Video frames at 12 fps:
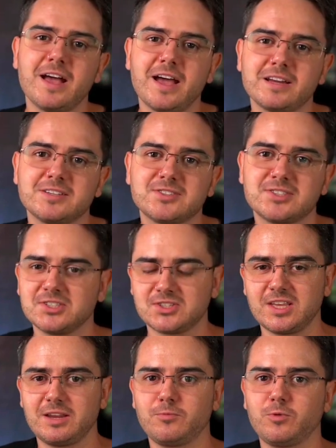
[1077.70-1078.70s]
And since
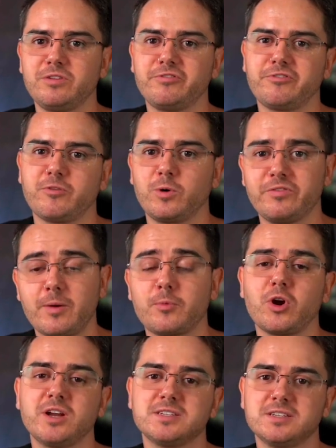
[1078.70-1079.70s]
then, we've we've
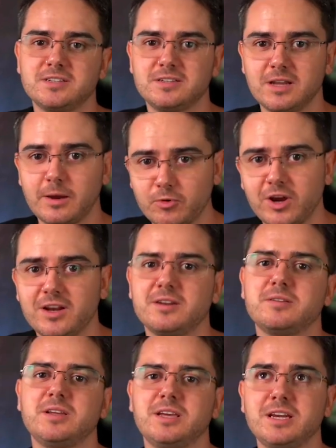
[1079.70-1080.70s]
upgraded
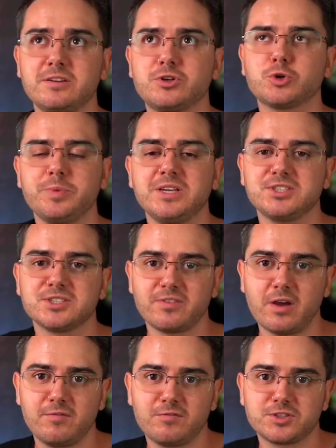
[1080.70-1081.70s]
upgraded individual pieces
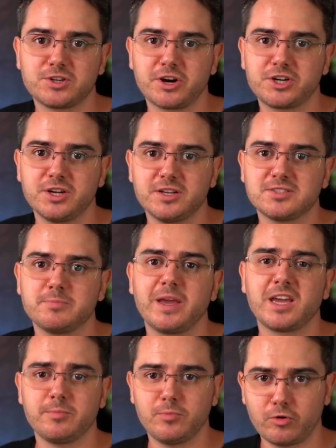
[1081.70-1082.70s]
of our infrastructure to
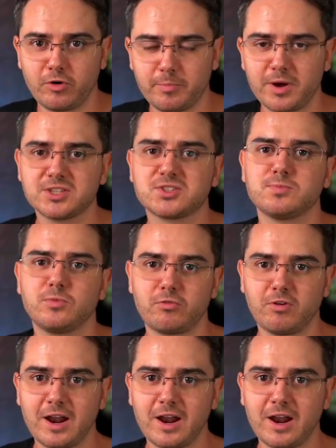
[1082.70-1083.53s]
make it more robust, more